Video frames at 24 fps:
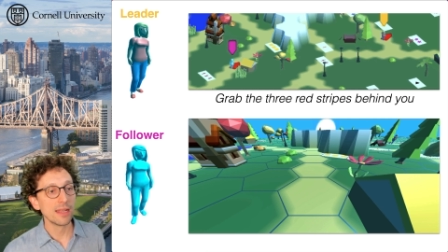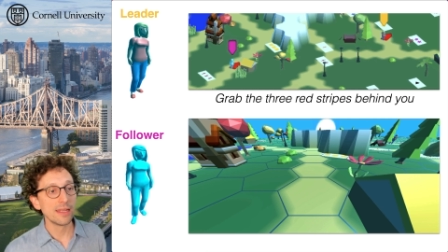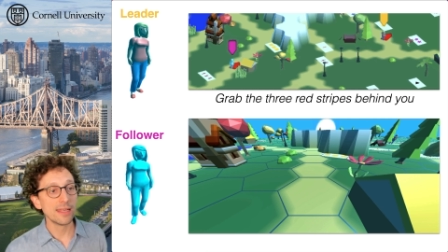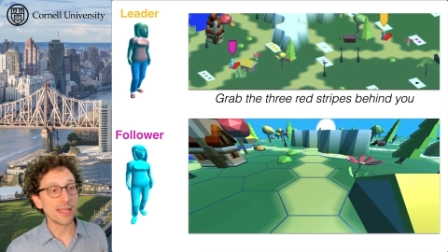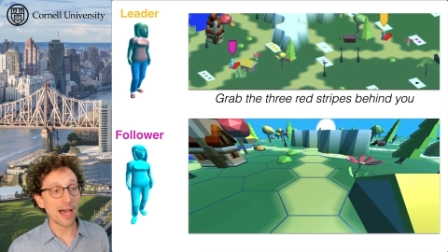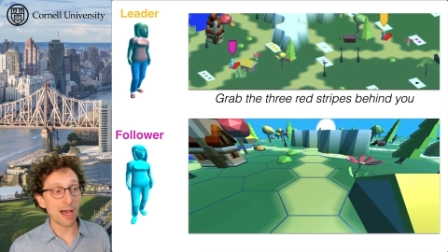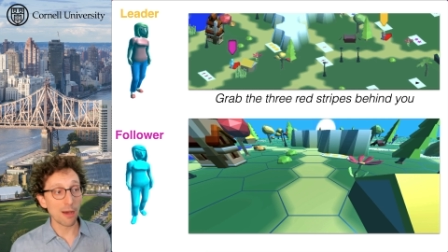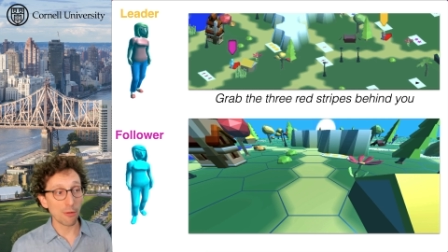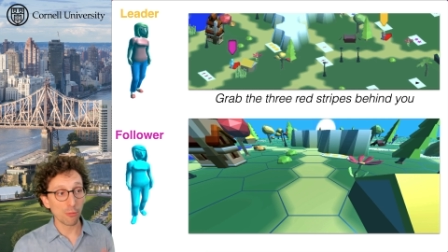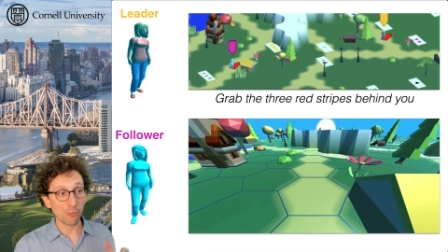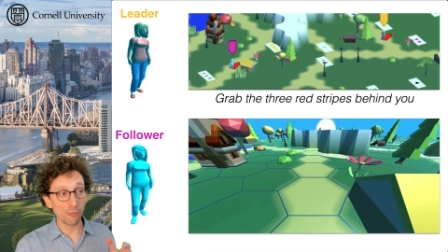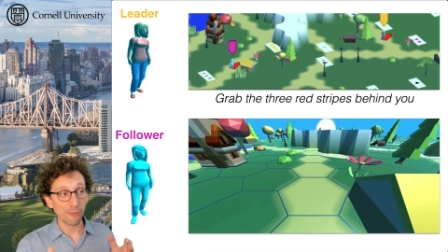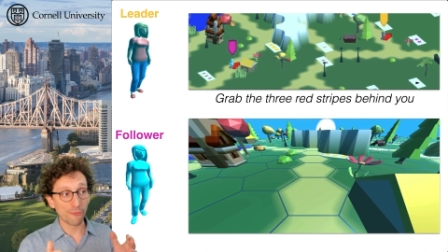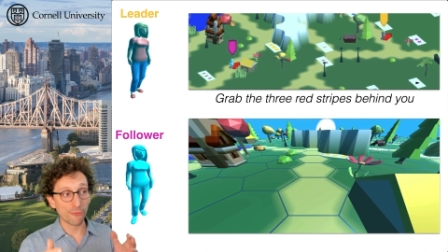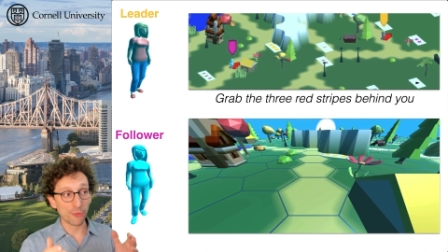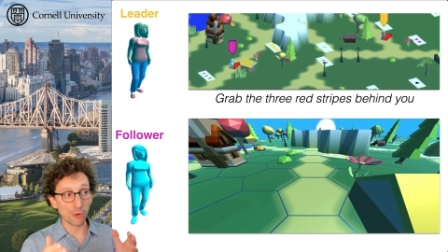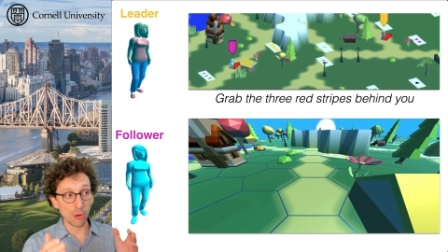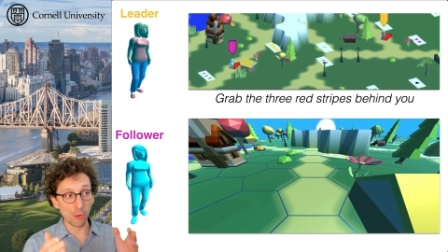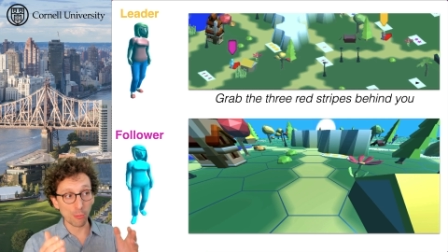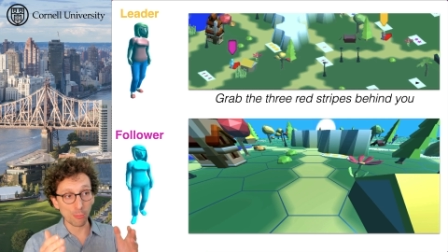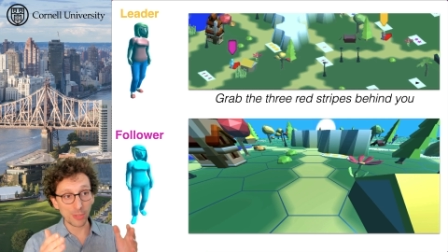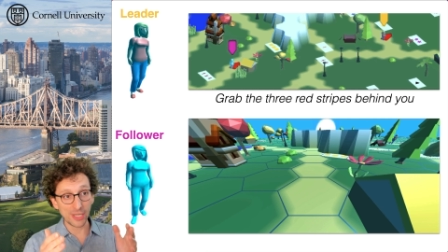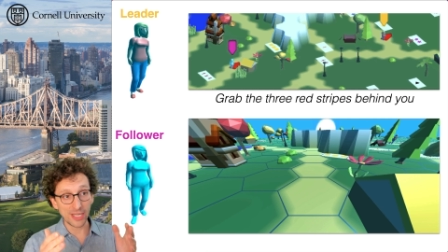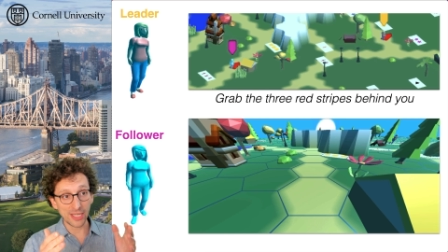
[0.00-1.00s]
Now,
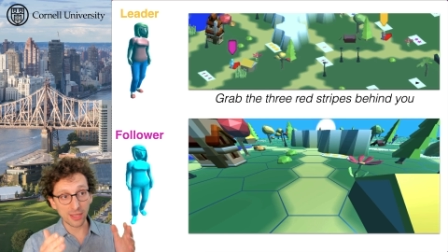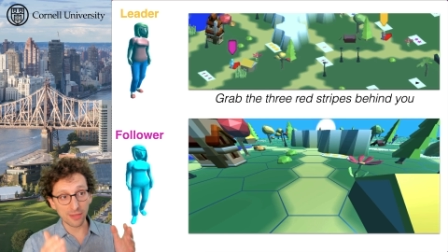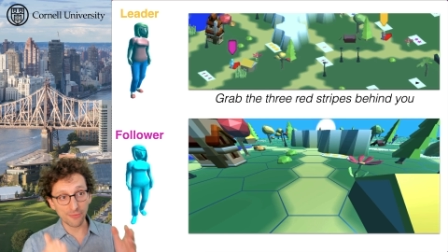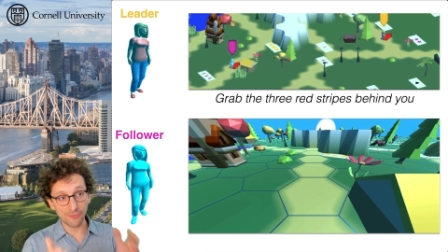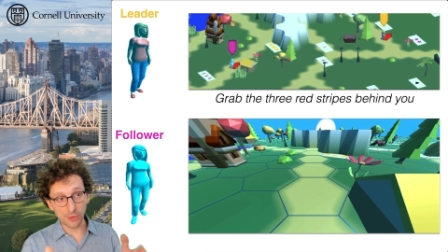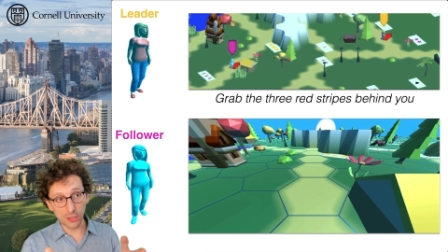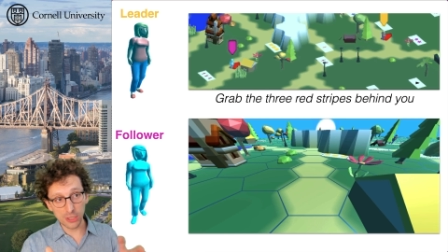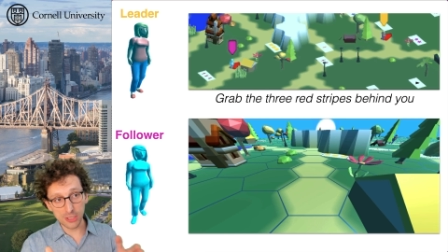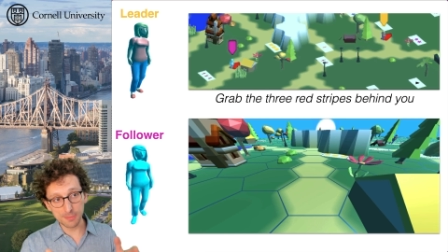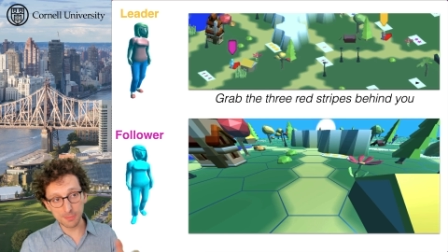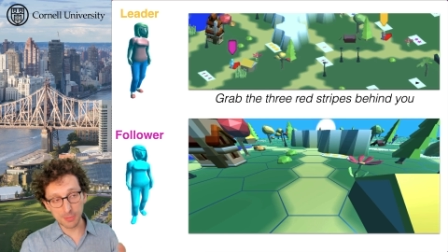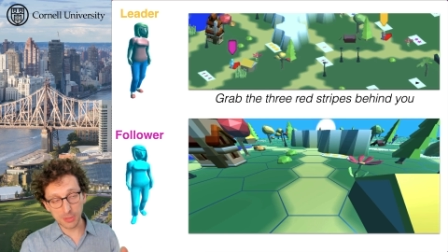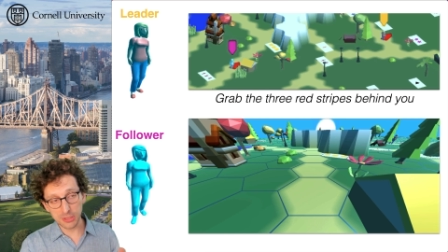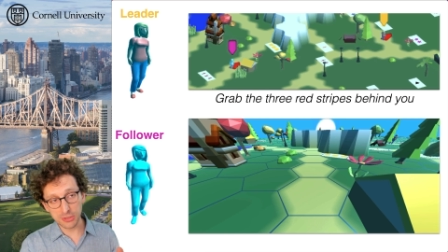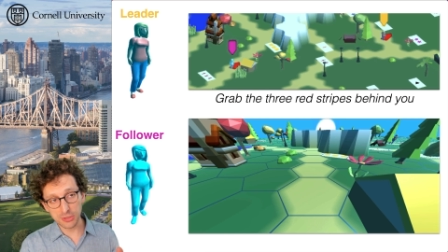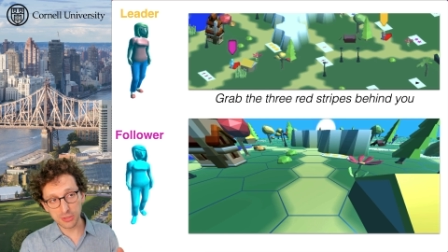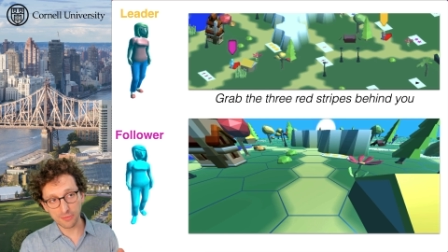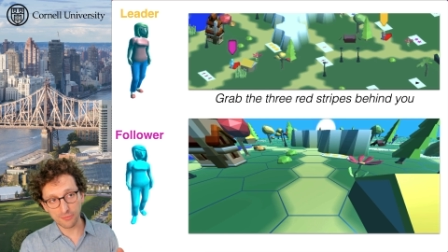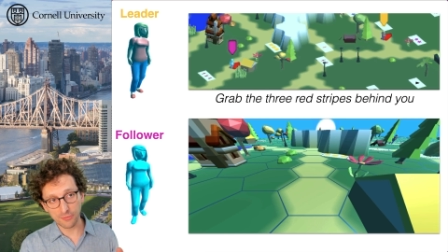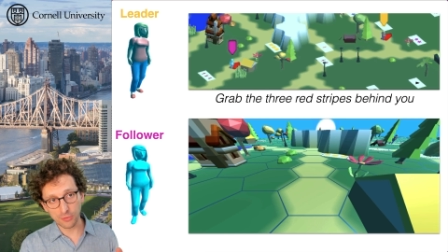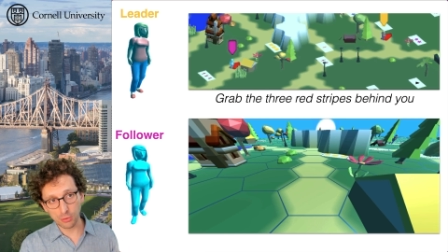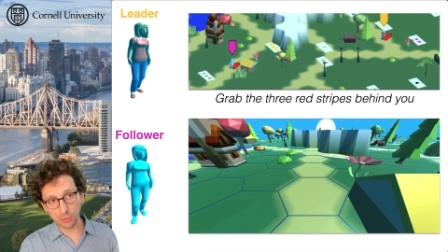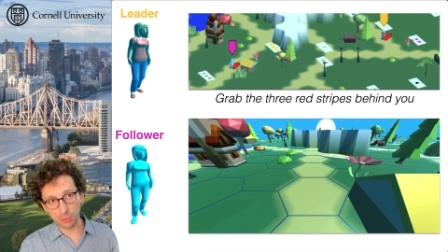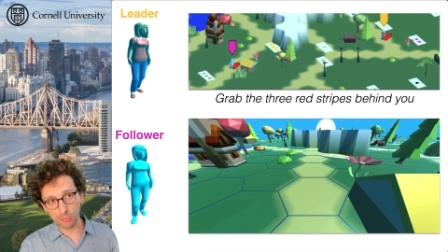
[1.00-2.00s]
from its first
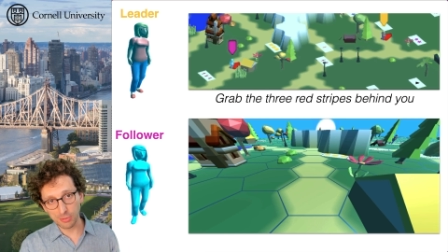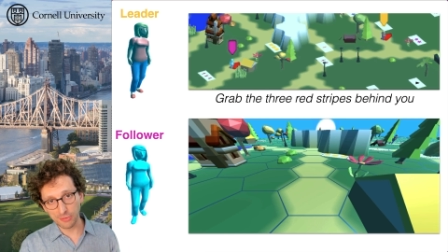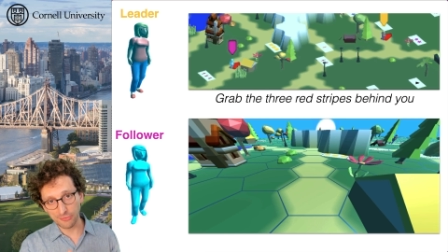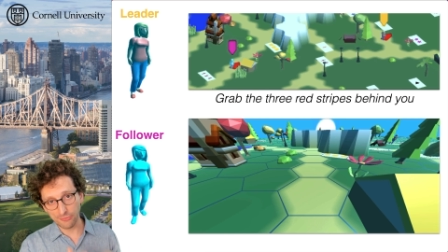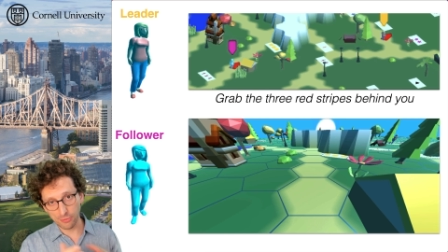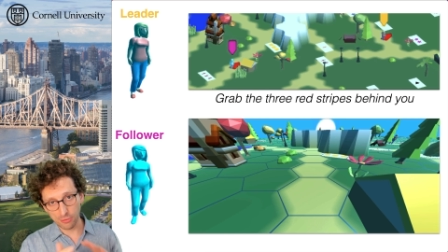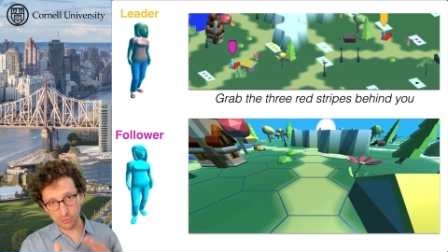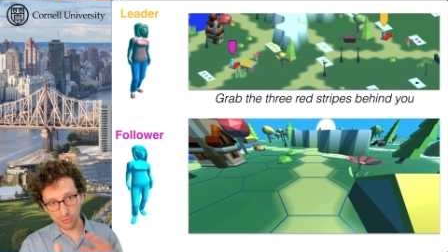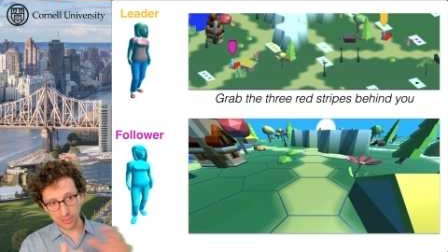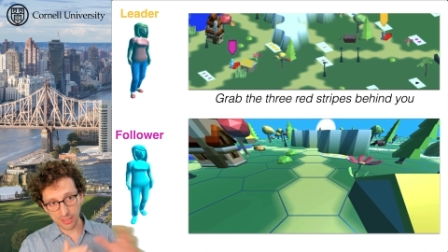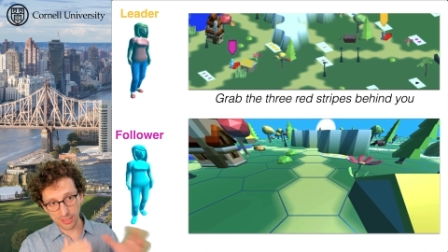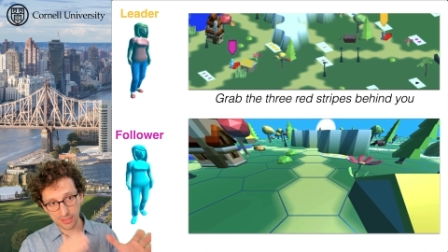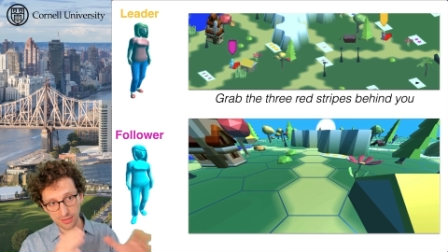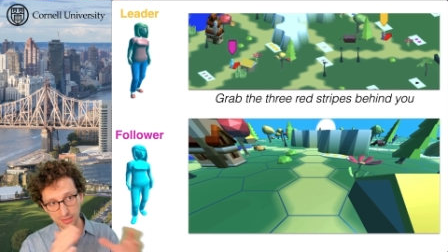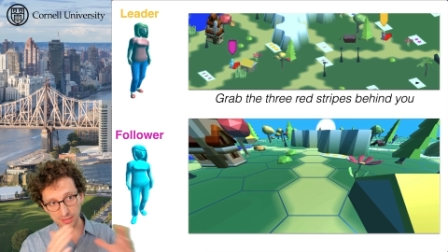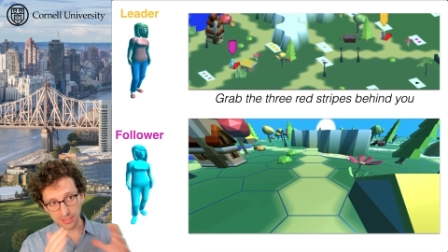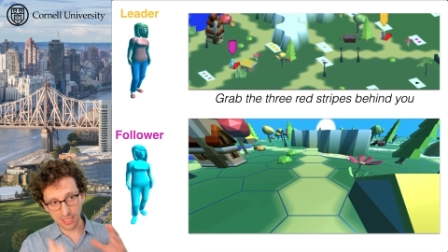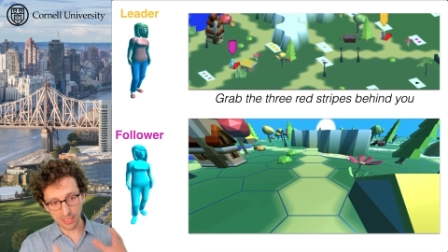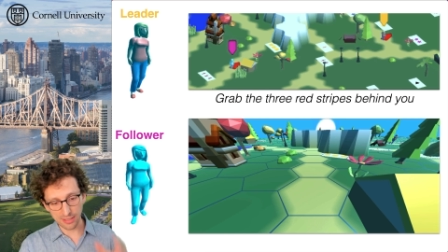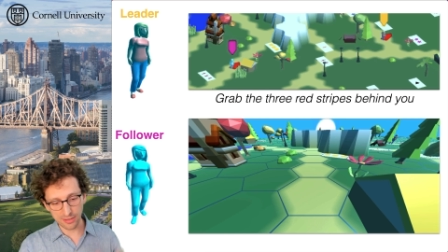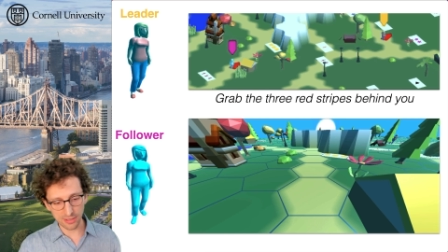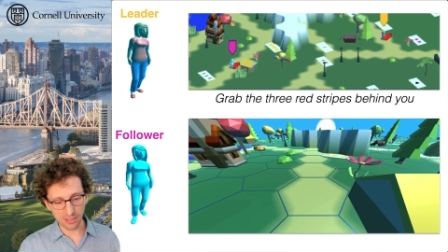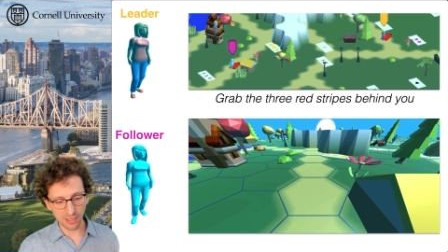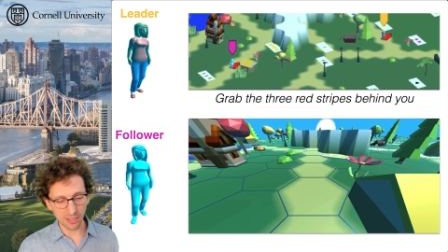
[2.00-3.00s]
person view, before
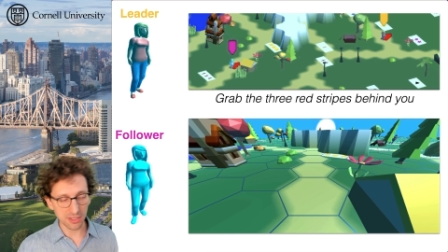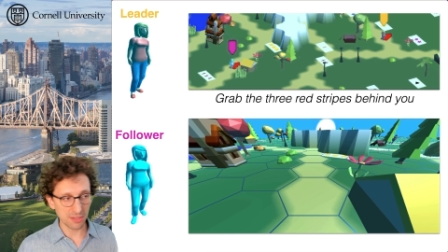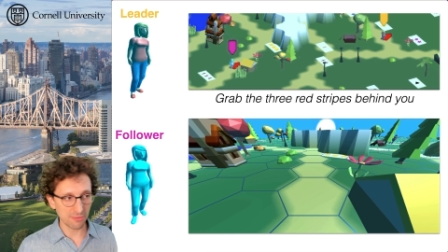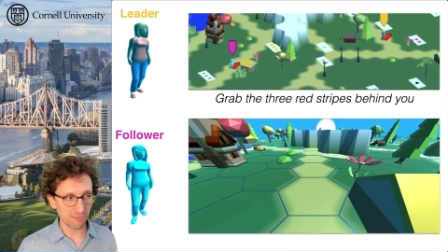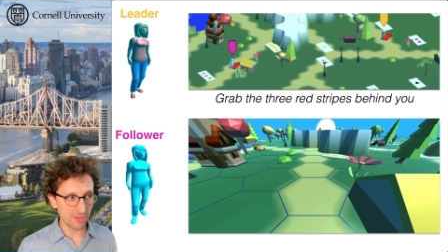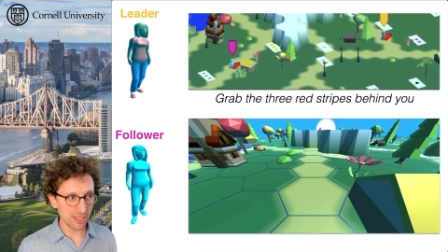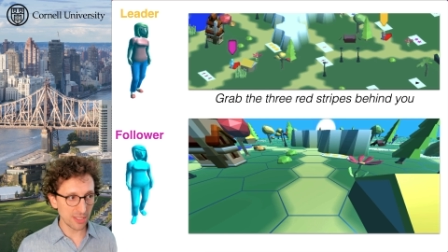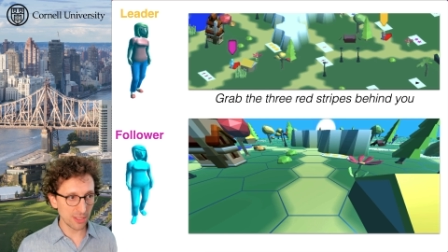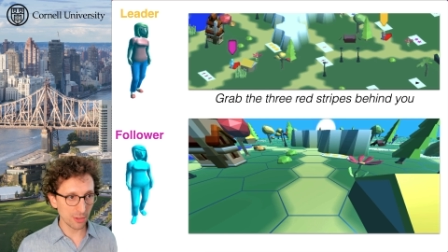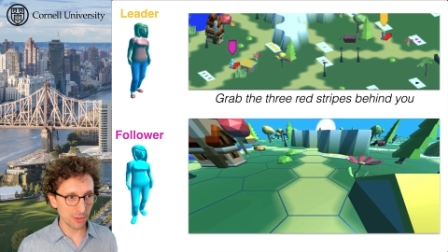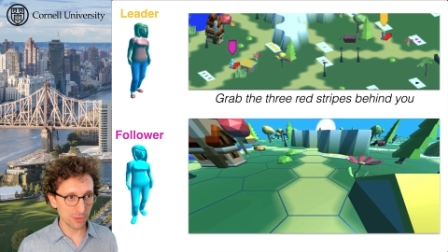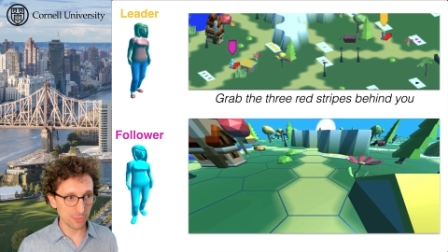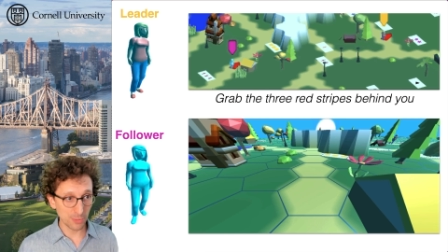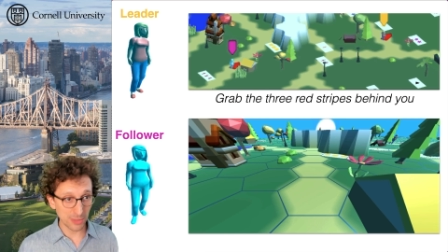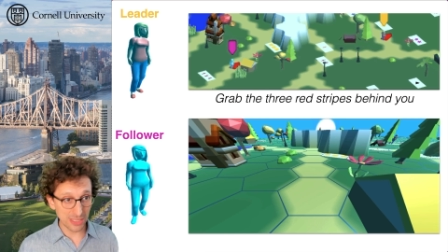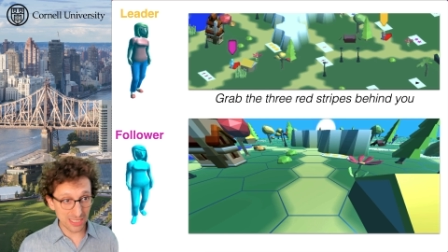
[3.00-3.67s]
I start the videos,